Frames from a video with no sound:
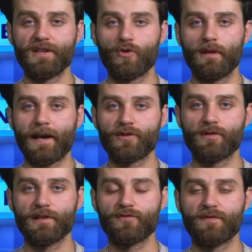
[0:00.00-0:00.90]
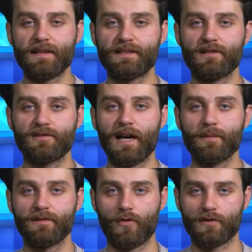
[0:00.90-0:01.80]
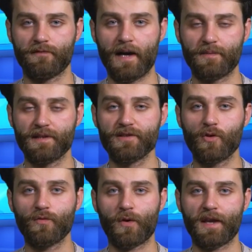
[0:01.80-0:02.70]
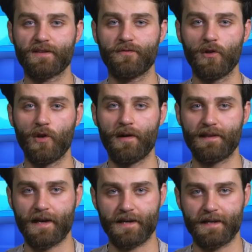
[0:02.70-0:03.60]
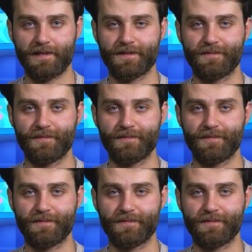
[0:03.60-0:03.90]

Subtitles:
reach all actual news fast and reliable worldwide, please don't forget to follow and like us.